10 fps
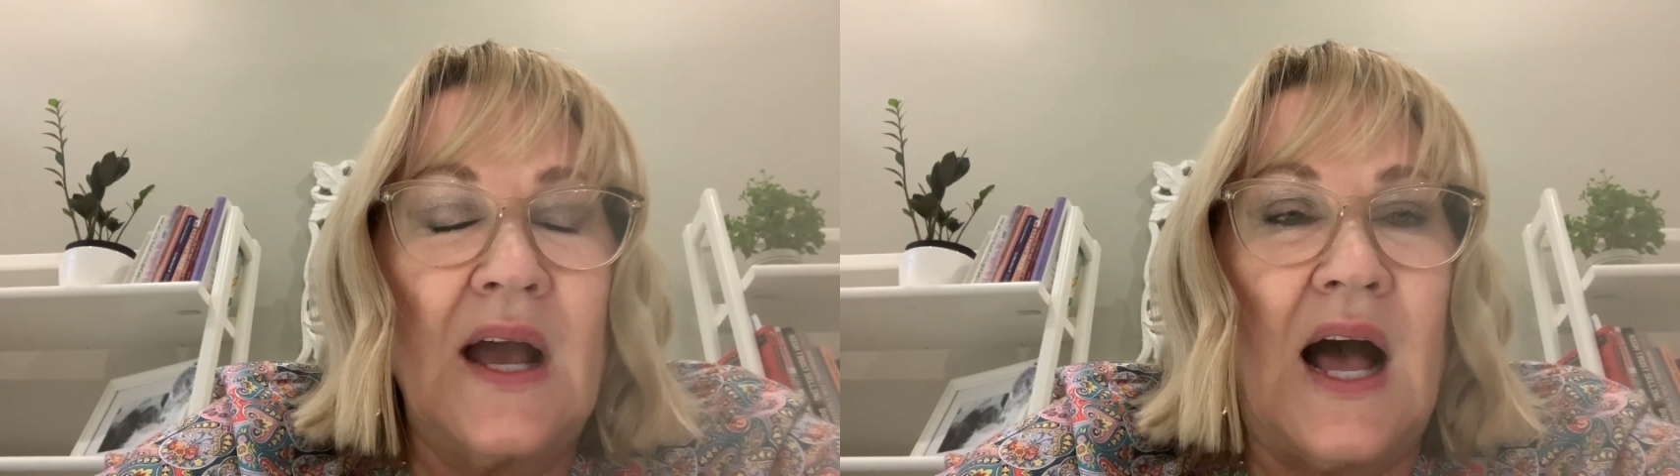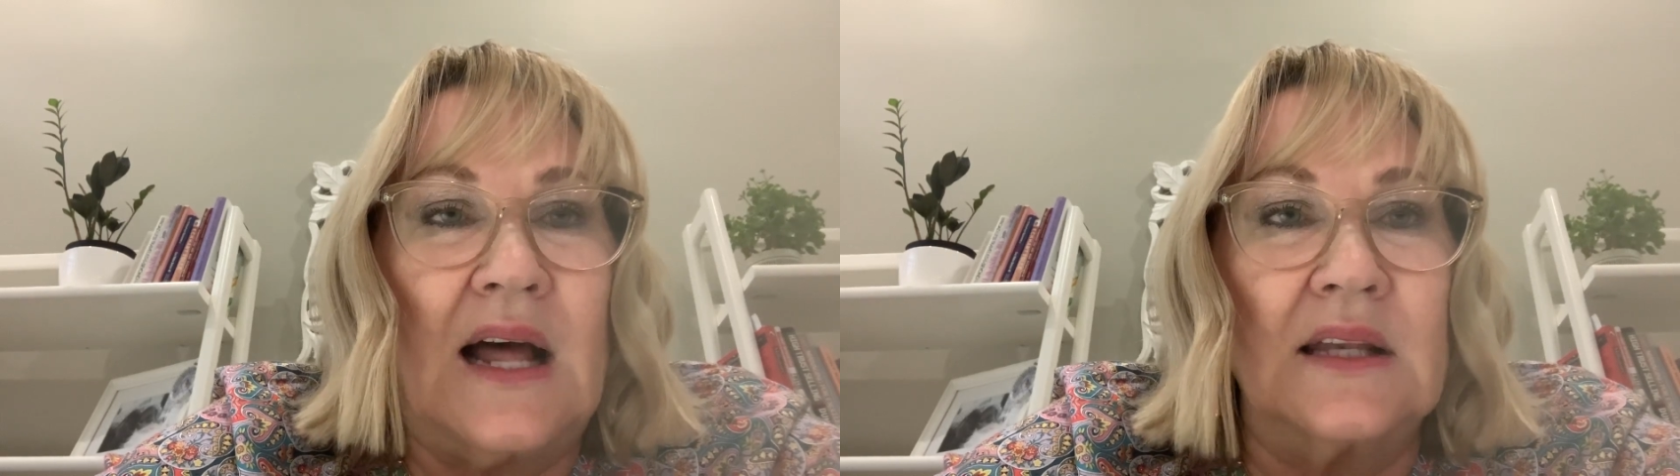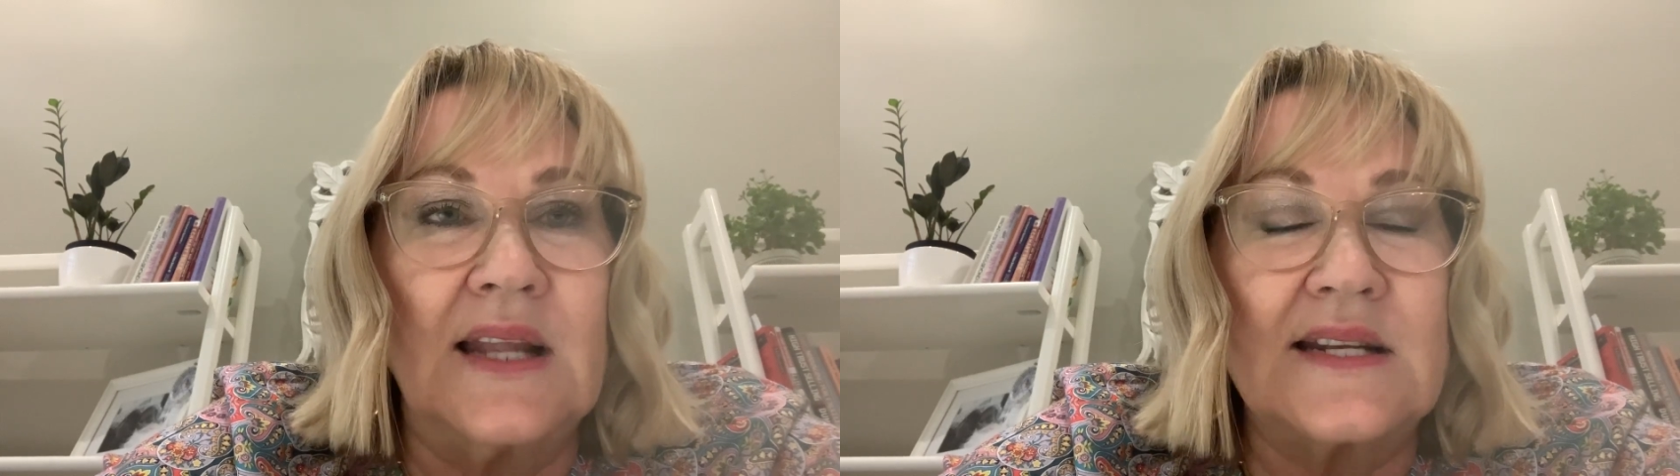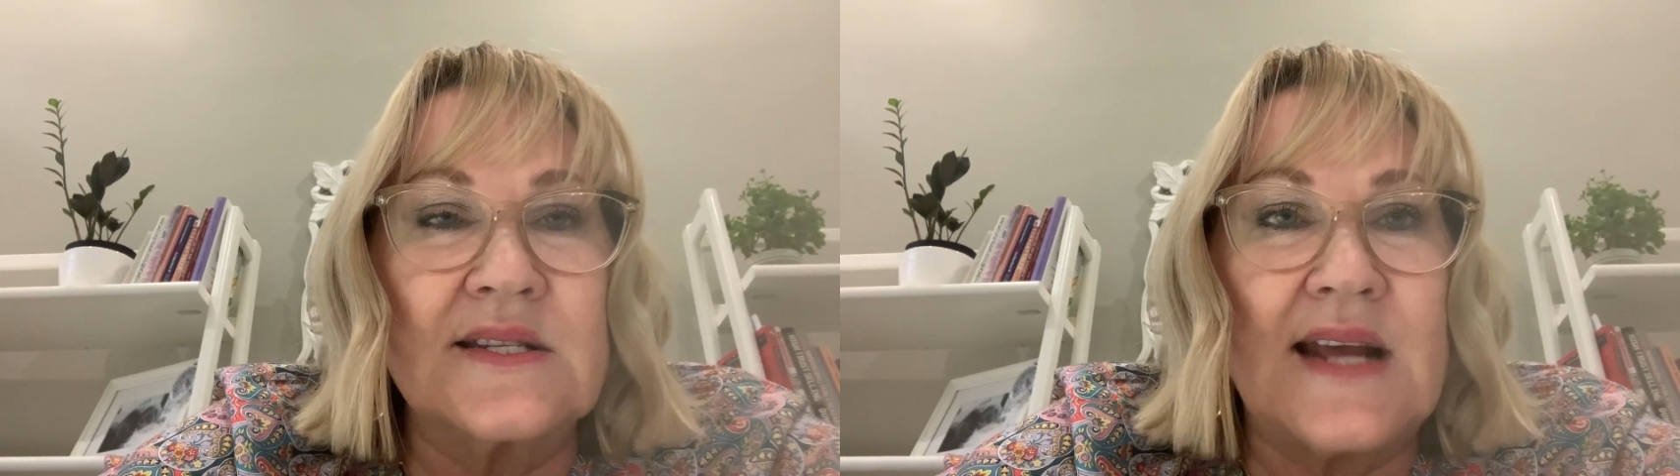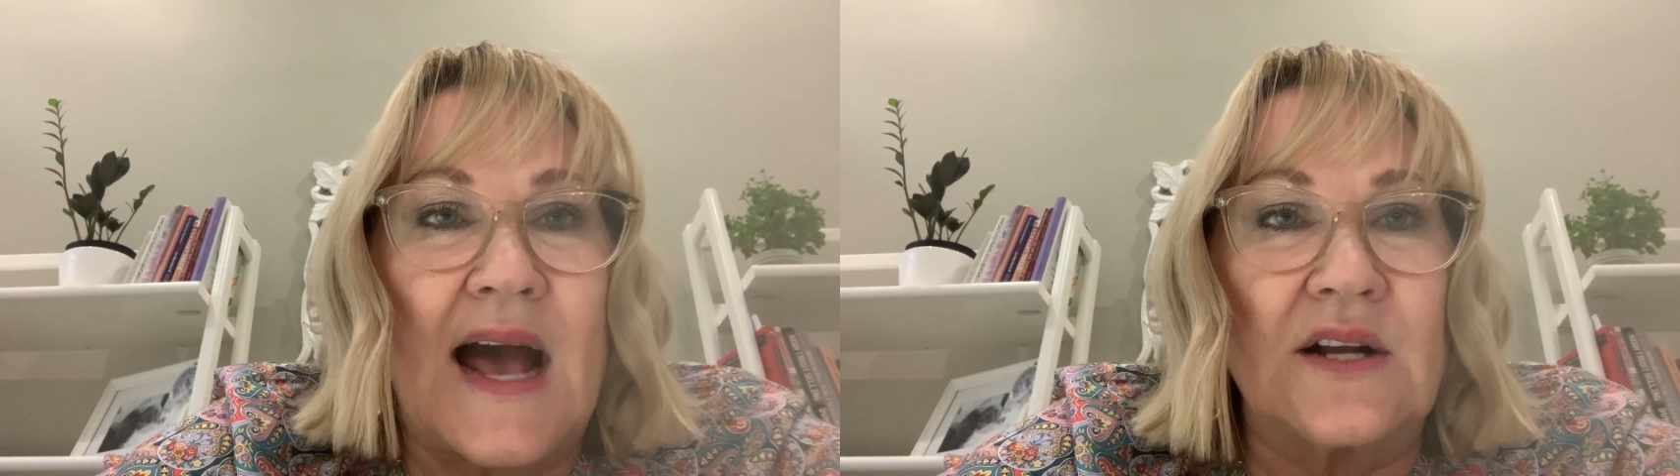Uh, less
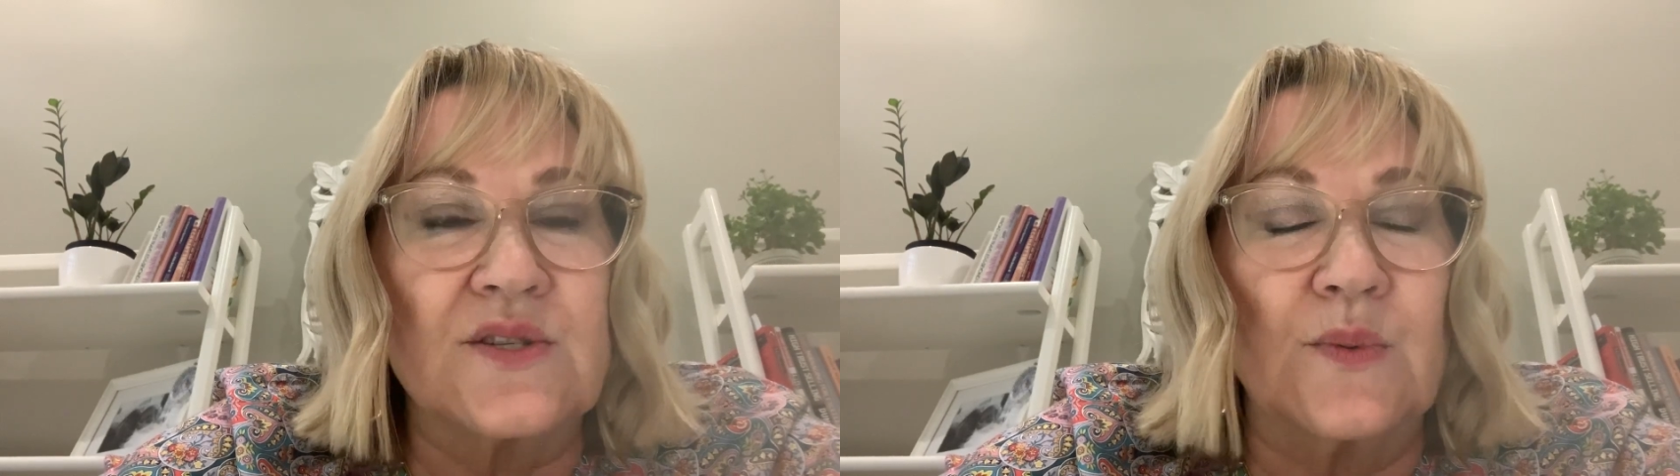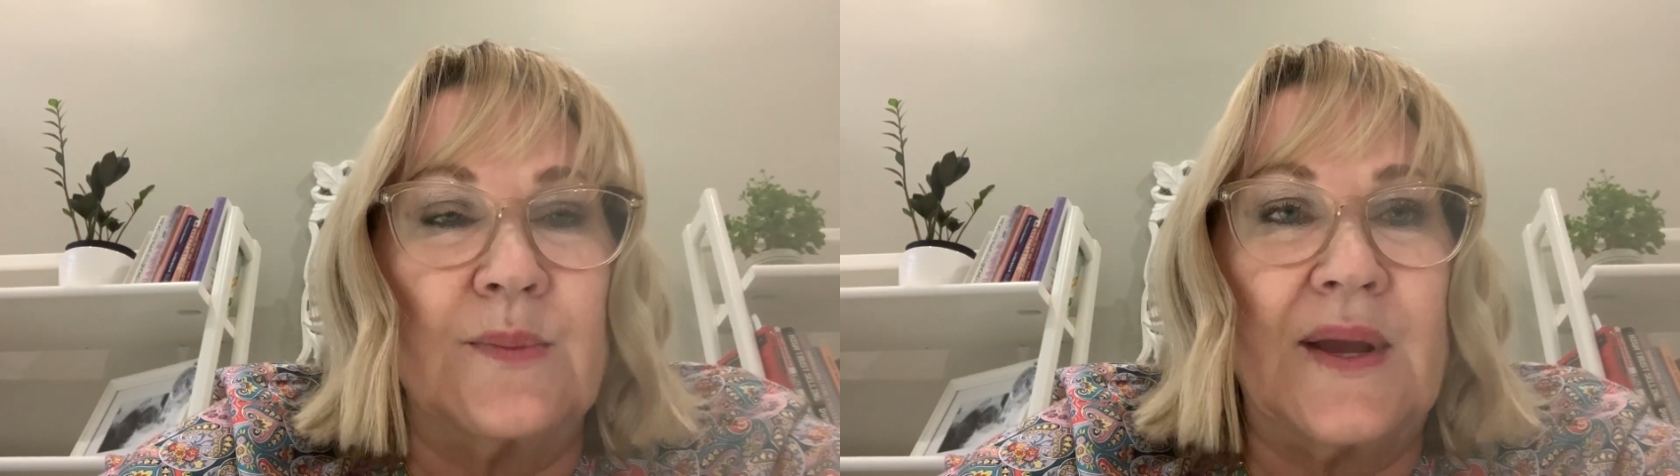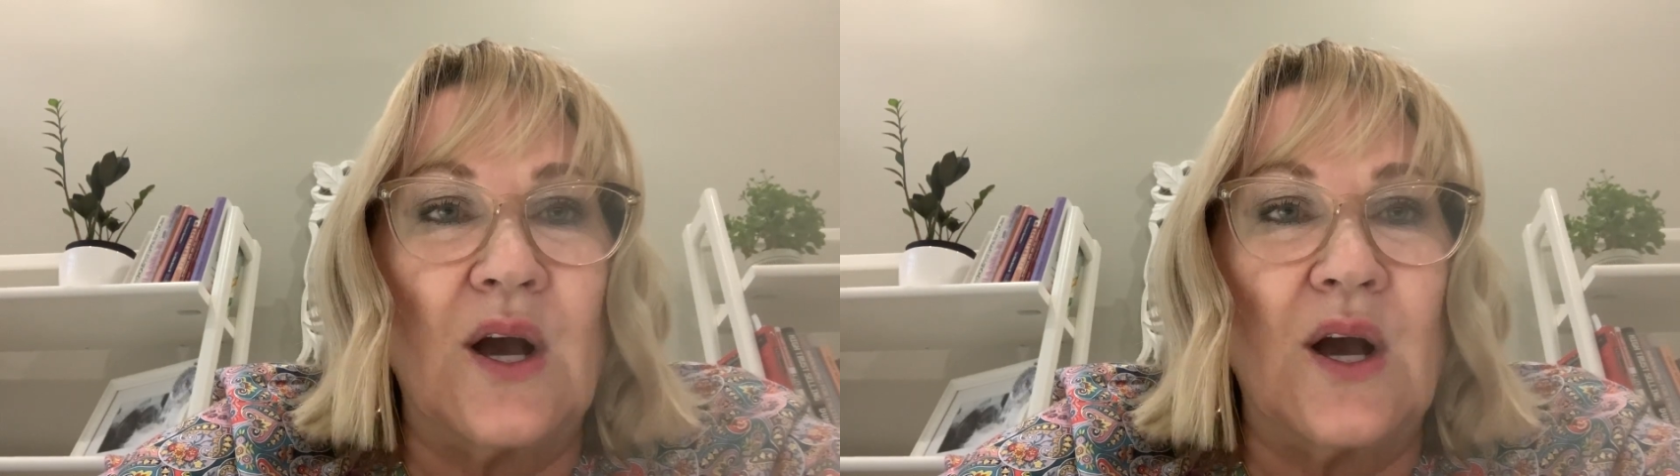tax would be